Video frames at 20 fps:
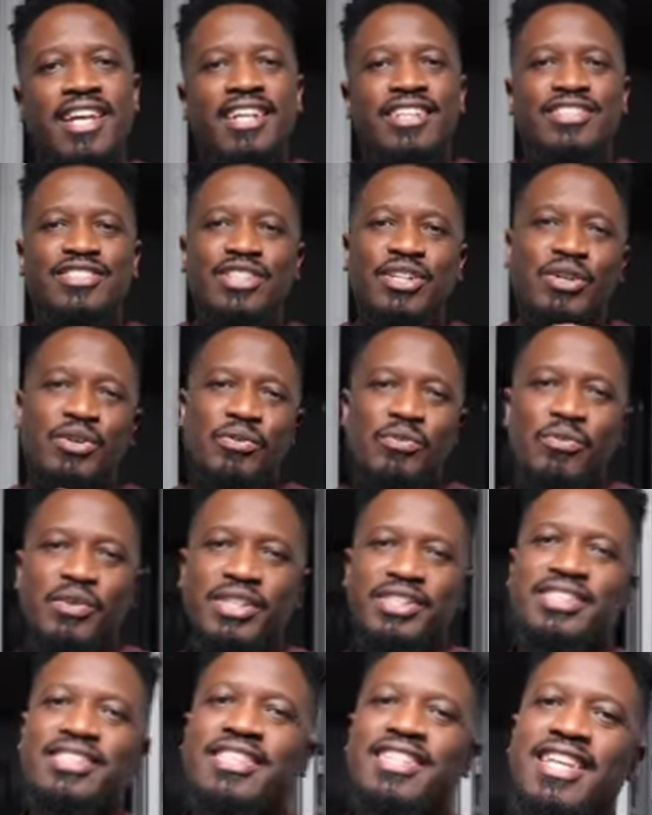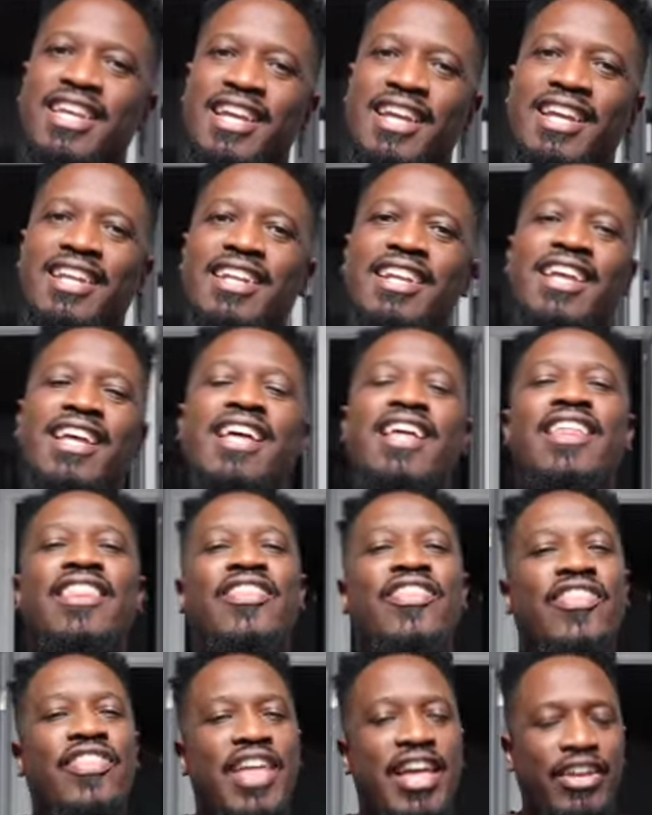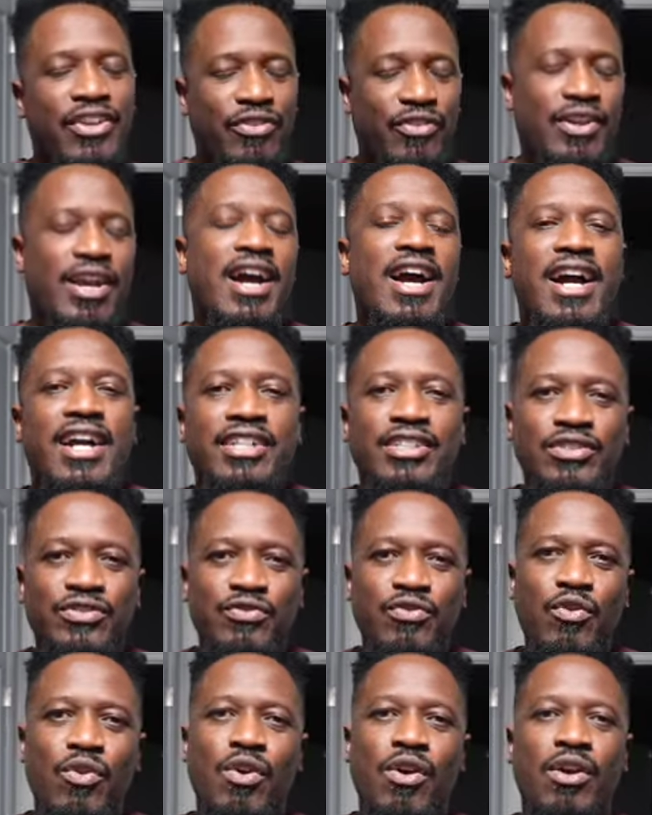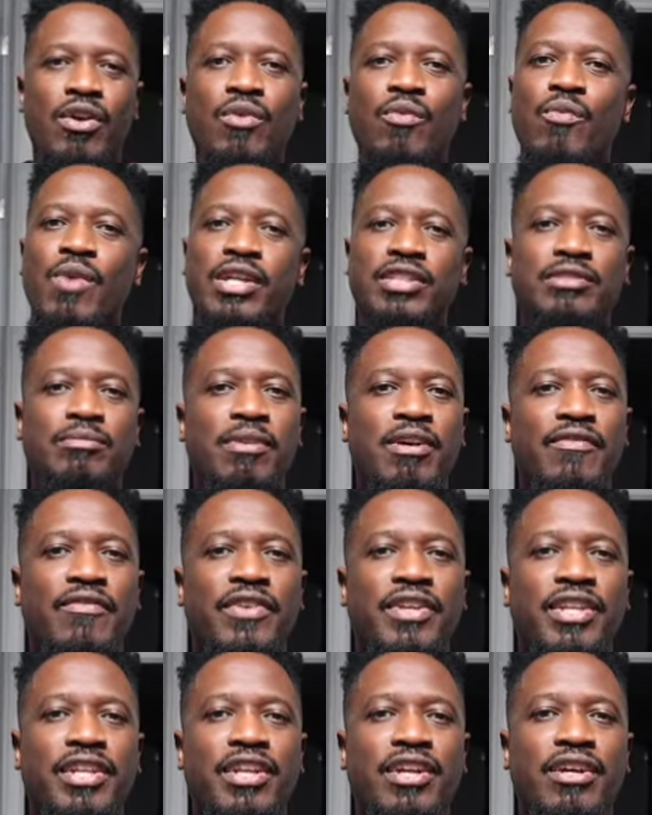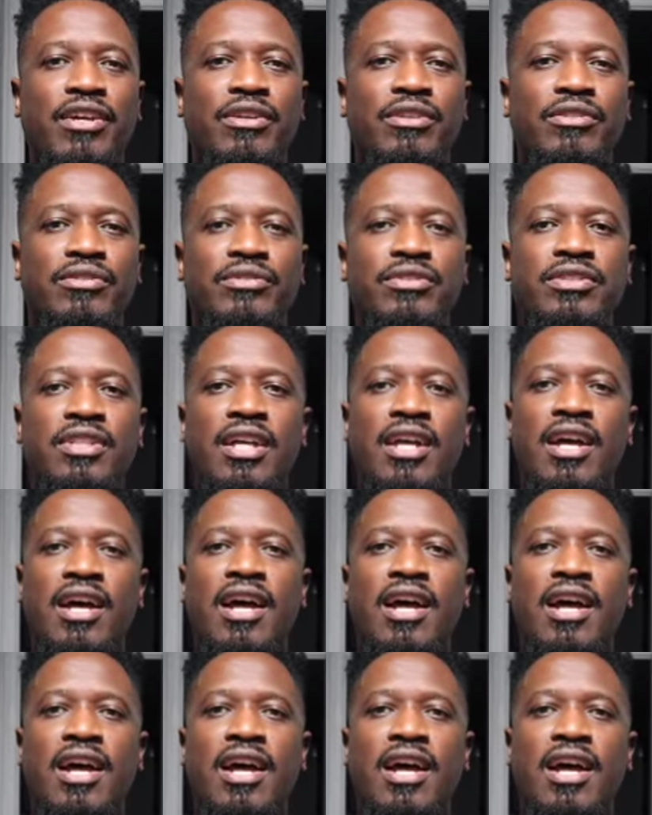So once again, thank you guys for watching my videos,